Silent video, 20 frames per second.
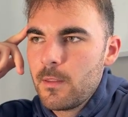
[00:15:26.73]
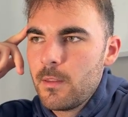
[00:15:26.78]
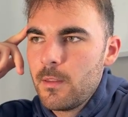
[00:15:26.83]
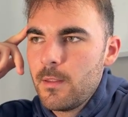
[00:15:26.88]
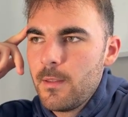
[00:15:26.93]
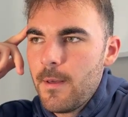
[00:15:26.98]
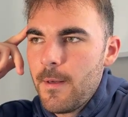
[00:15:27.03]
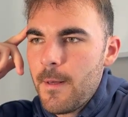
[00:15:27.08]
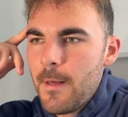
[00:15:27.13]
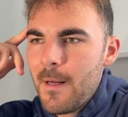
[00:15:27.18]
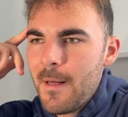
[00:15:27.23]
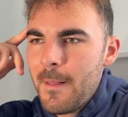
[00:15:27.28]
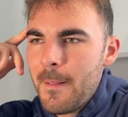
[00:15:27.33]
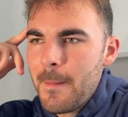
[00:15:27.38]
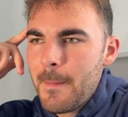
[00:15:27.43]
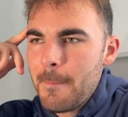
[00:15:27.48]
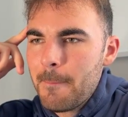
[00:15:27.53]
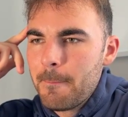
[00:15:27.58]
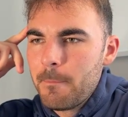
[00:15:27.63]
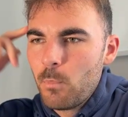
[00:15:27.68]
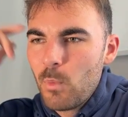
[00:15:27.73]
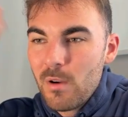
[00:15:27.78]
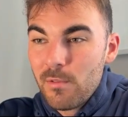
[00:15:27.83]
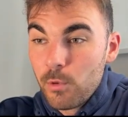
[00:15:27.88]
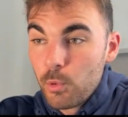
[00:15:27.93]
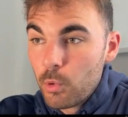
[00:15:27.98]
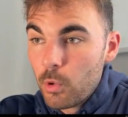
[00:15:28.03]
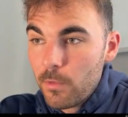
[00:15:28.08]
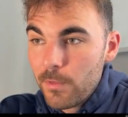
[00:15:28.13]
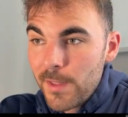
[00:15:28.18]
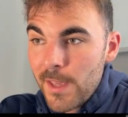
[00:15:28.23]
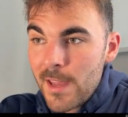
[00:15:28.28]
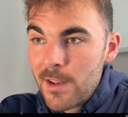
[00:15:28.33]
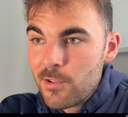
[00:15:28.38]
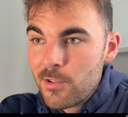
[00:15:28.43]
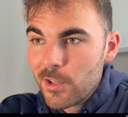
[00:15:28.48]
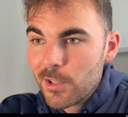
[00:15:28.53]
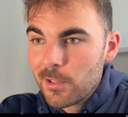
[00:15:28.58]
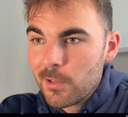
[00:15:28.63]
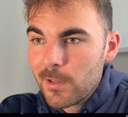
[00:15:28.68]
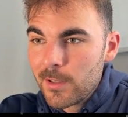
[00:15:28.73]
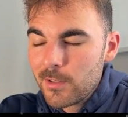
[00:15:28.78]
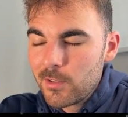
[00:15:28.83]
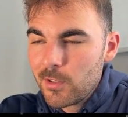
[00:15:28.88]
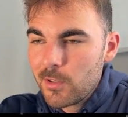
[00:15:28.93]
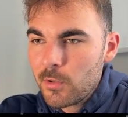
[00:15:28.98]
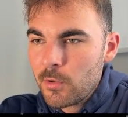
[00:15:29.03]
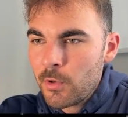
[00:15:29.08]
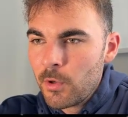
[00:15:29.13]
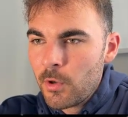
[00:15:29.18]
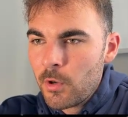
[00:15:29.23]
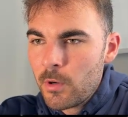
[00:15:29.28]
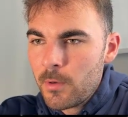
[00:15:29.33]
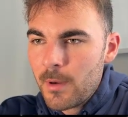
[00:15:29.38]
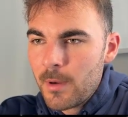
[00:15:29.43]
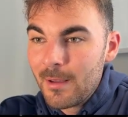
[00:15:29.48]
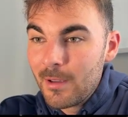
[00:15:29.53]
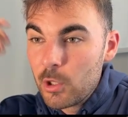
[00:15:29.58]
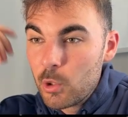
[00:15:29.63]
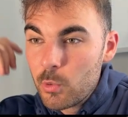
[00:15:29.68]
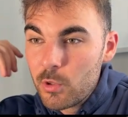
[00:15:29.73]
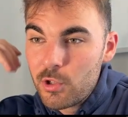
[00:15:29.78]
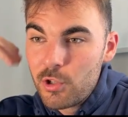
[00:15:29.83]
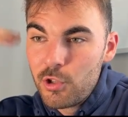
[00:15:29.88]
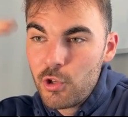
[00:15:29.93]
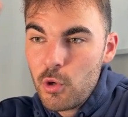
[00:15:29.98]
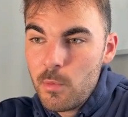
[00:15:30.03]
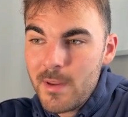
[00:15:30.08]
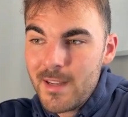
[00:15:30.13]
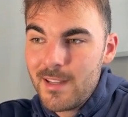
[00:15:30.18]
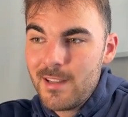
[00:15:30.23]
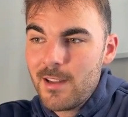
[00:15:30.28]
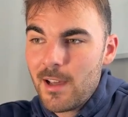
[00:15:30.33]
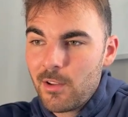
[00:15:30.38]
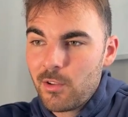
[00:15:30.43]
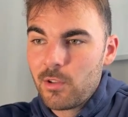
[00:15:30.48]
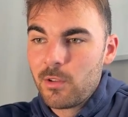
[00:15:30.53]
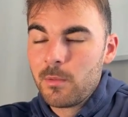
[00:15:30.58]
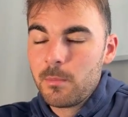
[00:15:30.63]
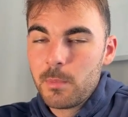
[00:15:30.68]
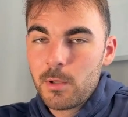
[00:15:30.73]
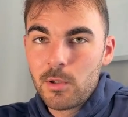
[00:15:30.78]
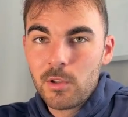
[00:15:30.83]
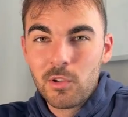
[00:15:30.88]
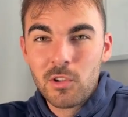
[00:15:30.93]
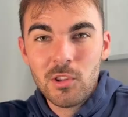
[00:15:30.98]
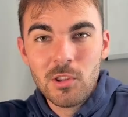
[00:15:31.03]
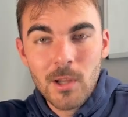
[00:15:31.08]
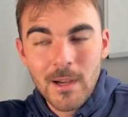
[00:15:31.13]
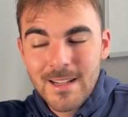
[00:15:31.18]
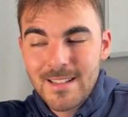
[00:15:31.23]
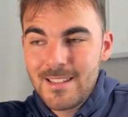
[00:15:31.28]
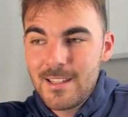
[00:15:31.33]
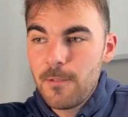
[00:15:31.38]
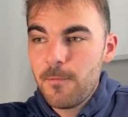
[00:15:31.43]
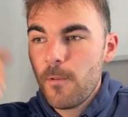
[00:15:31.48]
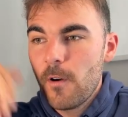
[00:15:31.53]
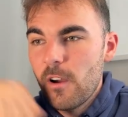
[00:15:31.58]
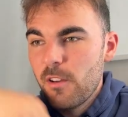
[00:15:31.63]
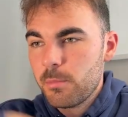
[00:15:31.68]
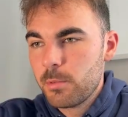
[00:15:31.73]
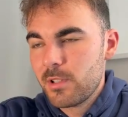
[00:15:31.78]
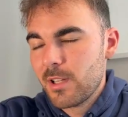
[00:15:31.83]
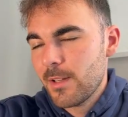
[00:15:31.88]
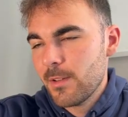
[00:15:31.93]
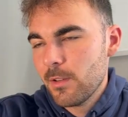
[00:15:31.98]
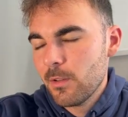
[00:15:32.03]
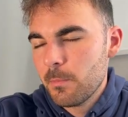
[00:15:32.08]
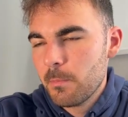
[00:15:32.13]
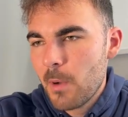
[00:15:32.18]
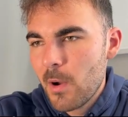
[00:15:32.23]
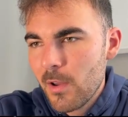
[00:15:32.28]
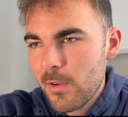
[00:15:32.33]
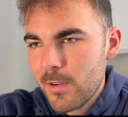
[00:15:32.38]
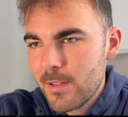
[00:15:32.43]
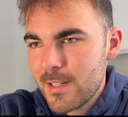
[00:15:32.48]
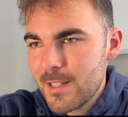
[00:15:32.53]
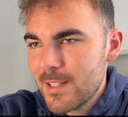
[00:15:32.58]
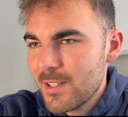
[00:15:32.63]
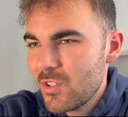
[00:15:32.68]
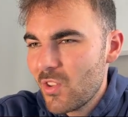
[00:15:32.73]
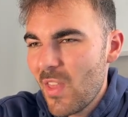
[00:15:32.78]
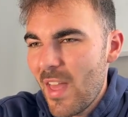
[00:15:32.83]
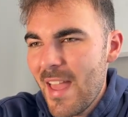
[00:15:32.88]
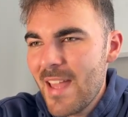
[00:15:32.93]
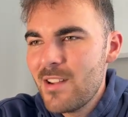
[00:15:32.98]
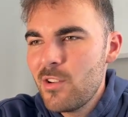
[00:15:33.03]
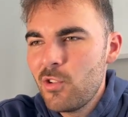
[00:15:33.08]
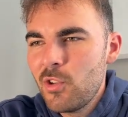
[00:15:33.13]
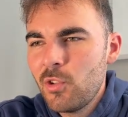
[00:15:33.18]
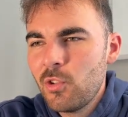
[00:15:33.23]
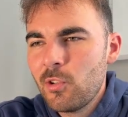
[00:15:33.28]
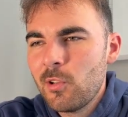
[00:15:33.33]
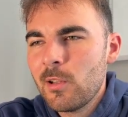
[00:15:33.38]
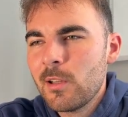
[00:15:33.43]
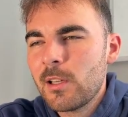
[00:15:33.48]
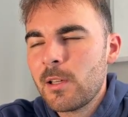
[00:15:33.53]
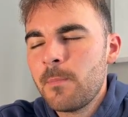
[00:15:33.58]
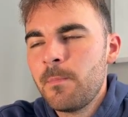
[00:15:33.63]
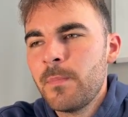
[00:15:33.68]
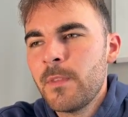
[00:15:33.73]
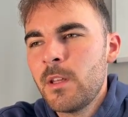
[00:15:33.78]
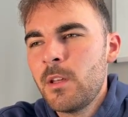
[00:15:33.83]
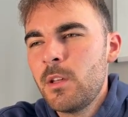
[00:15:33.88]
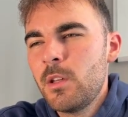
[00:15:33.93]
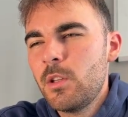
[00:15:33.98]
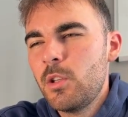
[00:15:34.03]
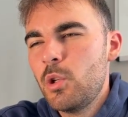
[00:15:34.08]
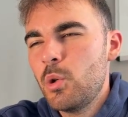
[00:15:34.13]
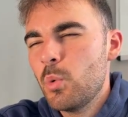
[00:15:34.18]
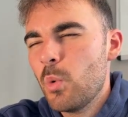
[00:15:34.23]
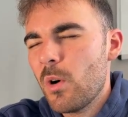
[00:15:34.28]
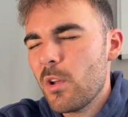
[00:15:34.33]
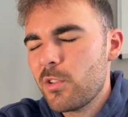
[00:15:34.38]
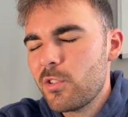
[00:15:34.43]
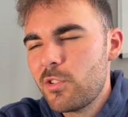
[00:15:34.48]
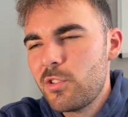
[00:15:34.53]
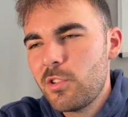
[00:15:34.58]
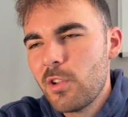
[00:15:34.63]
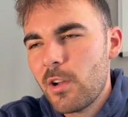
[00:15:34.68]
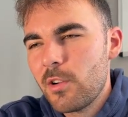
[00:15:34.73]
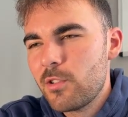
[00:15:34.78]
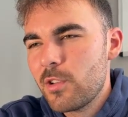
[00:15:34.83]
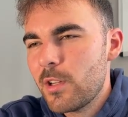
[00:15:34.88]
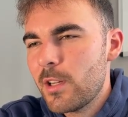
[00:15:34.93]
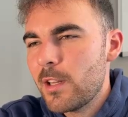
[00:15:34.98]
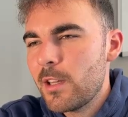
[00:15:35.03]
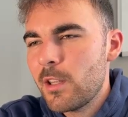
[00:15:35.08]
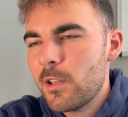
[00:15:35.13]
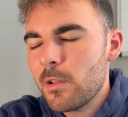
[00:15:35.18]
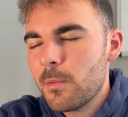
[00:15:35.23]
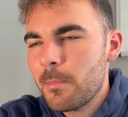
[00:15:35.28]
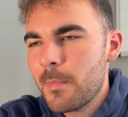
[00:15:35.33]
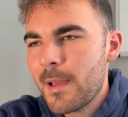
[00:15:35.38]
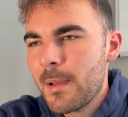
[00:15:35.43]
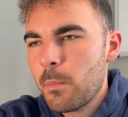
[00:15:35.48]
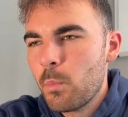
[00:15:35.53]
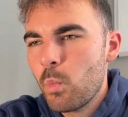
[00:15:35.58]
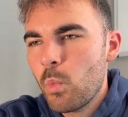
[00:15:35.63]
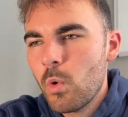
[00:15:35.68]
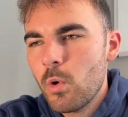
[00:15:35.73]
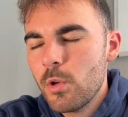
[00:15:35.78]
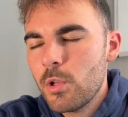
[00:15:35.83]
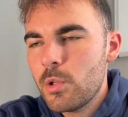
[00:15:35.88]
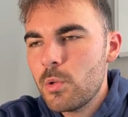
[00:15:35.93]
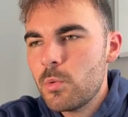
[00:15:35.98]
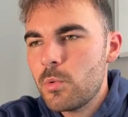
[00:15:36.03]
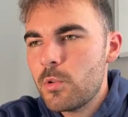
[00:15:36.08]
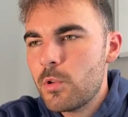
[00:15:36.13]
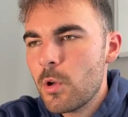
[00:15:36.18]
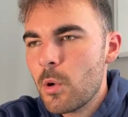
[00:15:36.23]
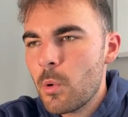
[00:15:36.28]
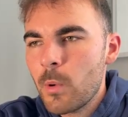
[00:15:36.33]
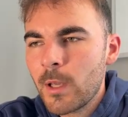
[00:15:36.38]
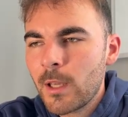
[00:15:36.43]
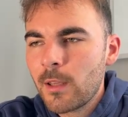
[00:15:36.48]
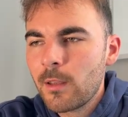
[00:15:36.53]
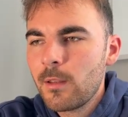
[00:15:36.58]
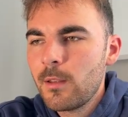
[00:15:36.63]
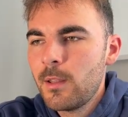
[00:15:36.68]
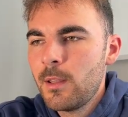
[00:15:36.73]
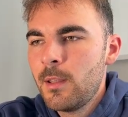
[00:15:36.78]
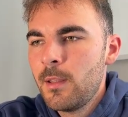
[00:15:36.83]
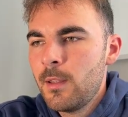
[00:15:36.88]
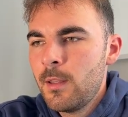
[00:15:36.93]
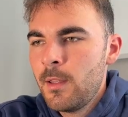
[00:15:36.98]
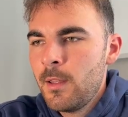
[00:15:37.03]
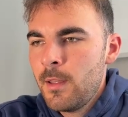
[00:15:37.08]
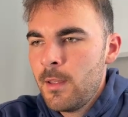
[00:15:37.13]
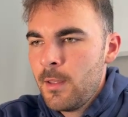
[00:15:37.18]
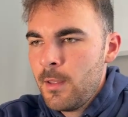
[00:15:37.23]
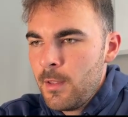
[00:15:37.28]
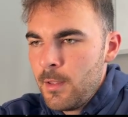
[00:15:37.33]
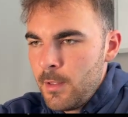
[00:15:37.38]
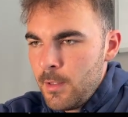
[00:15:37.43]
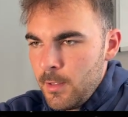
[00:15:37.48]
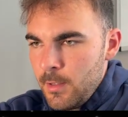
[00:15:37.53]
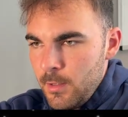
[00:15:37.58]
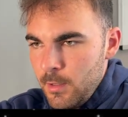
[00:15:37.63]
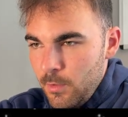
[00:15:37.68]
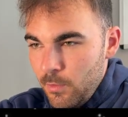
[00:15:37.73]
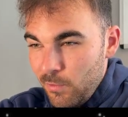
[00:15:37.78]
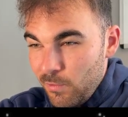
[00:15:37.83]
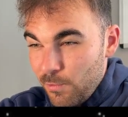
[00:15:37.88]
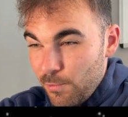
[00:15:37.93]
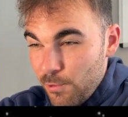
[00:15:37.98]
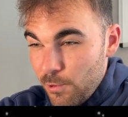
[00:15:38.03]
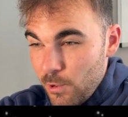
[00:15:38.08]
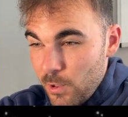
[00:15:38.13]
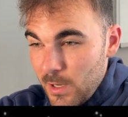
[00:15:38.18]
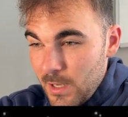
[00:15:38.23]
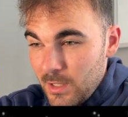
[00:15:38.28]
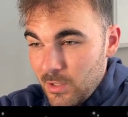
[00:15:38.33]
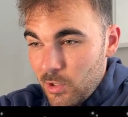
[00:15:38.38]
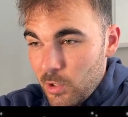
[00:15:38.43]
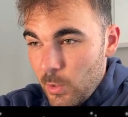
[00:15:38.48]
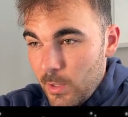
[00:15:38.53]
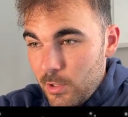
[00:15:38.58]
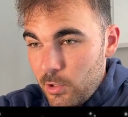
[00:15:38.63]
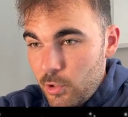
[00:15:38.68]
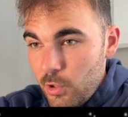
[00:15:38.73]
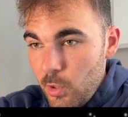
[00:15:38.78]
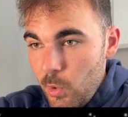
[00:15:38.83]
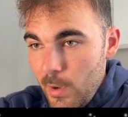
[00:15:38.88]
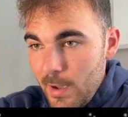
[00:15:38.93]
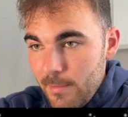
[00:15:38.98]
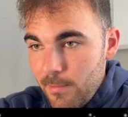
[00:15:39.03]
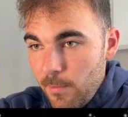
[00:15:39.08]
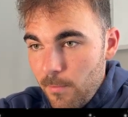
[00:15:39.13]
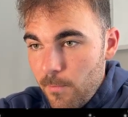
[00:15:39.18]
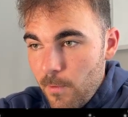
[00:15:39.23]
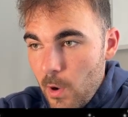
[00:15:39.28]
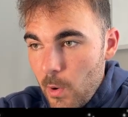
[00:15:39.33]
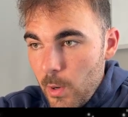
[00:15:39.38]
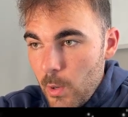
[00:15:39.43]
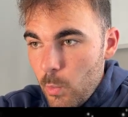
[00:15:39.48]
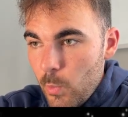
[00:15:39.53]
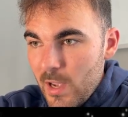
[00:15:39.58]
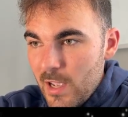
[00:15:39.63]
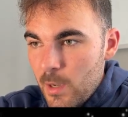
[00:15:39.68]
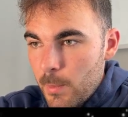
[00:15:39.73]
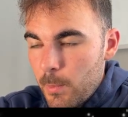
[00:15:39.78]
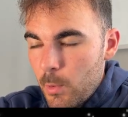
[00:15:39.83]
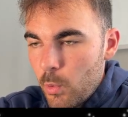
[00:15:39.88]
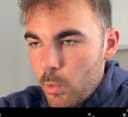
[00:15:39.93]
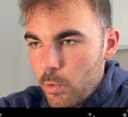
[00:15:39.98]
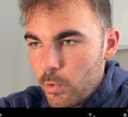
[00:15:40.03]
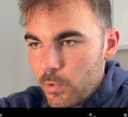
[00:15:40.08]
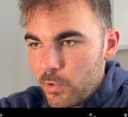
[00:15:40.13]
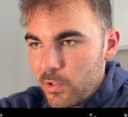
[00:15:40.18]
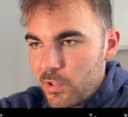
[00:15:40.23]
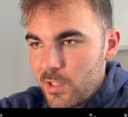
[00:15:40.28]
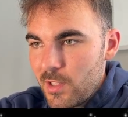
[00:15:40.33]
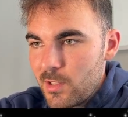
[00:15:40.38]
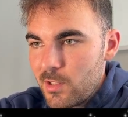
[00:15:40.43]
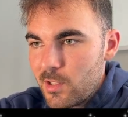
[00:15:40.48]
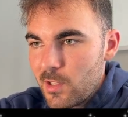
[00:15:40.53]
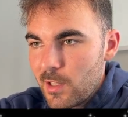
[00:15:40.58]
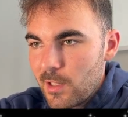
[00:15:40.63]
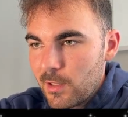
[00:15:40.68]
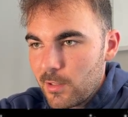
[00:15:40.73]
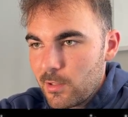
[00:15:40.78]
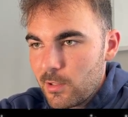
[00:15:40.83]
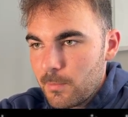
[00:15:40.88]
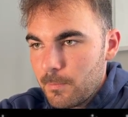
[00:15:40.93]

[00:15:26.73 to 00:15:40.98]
Whether or not the engine likes it or not, I'm going to assume it doesn't, because 95% of my ideas, the engine's like, you are such an idiot, man, what are you doing? Right, so I do have a very weak pawn on c6,